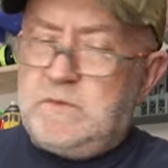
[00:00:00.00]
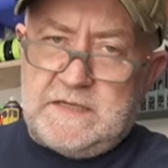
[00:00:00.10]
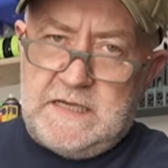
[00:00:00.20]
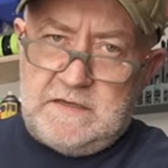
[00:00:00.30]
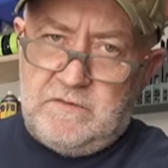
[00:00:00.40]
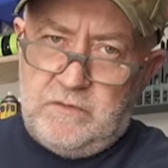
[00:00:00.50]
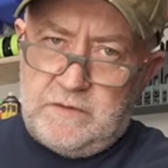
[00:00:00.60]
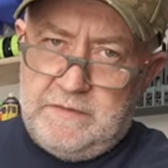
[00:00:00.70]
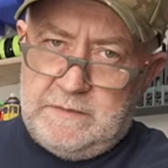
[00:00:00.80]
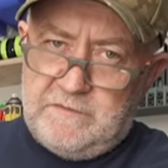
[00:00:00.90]
want to get your
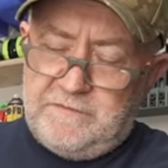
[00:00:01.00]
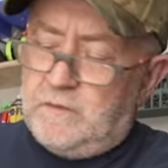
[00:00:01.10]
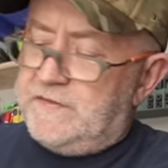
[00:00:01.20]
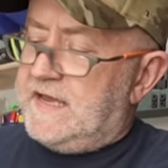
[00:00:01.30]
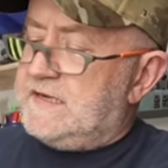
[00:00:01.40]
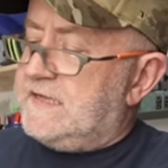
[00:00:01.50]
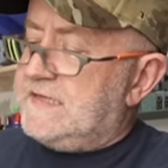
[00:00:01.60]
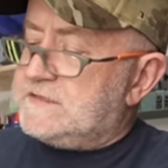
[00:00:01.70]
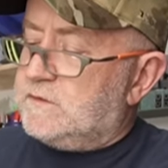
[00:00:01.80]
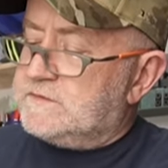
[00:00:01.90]
order in before then. And
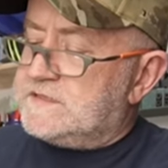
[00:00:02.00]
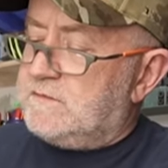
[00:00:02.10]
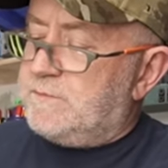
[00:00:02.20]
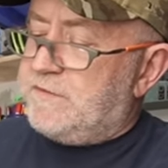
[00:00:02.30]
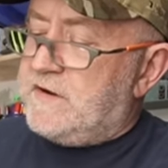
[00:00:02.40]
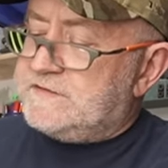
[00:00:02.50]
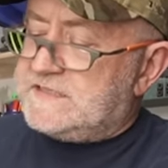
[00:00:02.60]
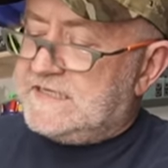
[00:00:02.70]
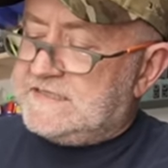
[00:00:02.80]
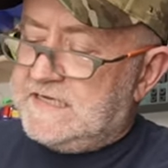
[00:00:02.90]
there's also a
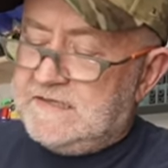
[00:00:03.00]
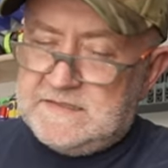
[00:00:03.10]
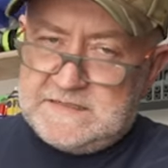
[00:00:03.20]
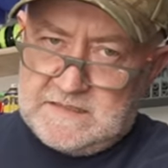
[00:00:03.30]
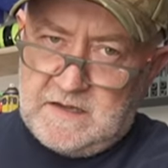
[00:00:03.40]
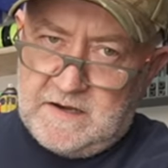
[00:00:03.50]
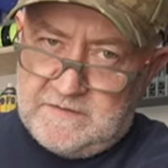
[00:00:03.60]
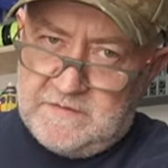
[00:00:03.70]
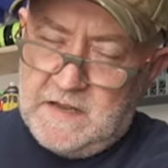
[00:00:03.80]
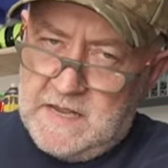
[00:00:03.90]
process here that's kind
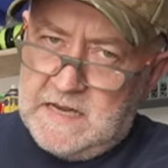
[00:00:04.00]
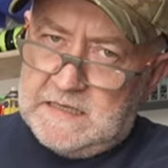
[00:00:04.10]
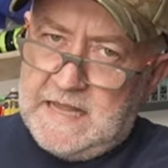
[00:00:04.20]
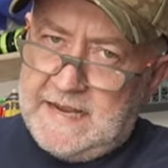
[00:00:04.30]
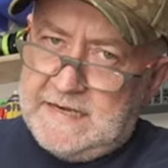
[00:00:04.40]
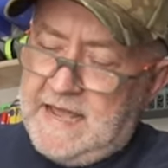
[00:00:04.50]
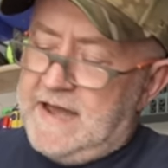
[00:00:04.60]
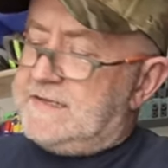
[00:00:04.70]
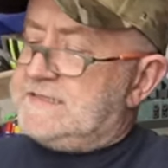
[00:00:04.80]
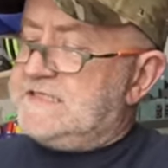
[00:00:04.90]
of laid
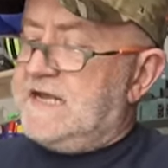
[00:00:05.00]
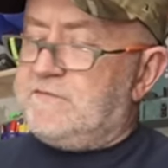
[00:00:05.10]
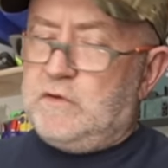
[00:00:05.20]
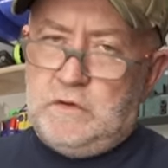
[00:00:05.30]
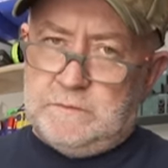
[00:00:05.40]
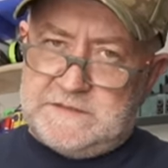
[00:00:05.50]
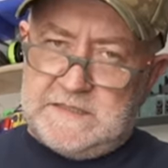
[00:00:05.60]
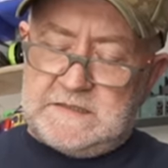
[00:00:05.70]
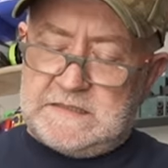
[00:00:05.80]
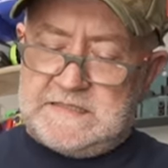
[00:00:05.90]
out, a set of hoops
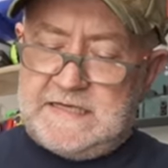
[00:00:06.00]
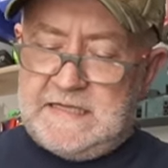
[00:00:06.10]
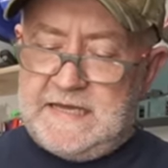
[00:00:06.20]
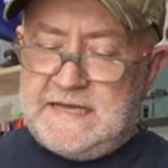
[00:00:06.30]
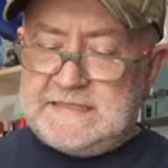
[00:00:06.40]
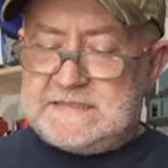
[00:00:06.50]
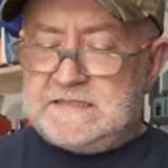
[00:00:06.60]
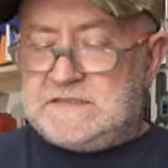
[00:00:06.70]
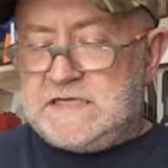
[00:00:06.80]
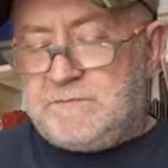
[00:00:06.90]
that the dealer has to
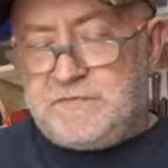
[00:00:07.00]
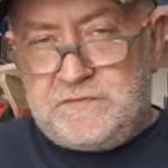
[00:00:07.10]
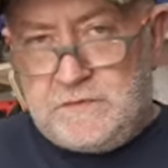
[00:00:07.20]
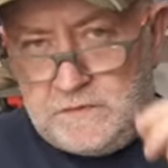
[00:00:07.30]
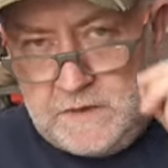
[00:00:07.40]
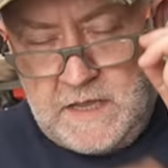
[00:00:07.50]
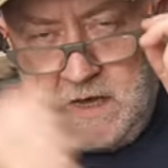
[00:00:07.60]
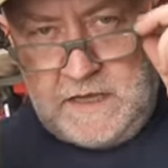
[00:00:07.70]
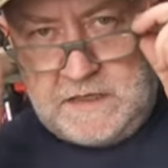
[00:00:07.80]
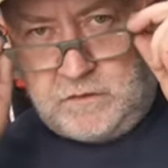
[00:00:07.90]
jump through
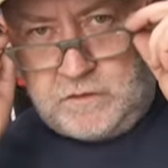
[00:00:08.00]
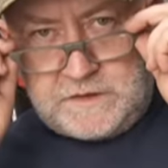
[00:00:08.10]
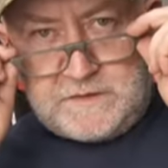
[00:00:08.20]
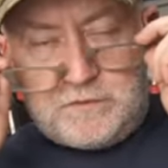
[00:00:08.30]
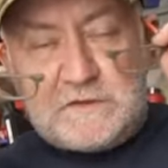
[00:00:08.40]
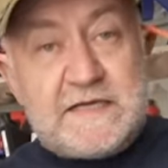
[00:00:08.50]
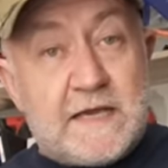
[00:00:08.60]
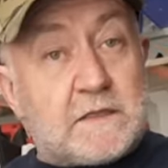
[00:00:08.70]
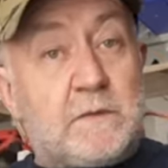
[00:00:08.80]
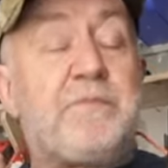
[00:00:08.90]
in order to
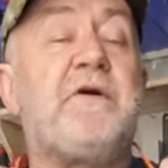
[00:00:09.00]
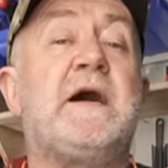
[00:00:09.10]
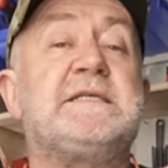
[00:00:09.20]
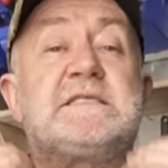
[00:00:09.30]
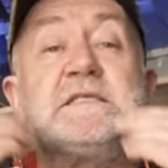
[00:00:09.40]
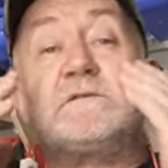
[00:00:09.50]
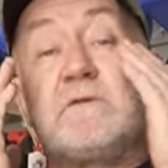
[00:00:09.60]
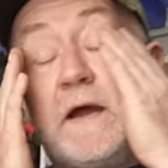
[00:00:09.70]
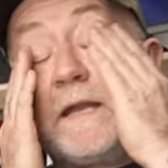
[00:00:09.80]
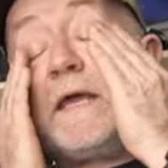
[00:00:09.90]
protect the prices,
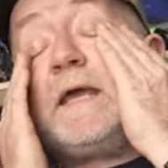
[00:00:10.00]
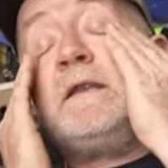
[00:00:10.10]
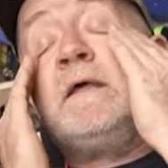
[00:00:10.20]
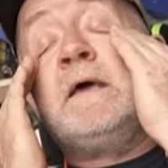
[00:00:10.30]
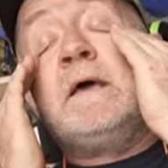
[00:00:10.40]
right? And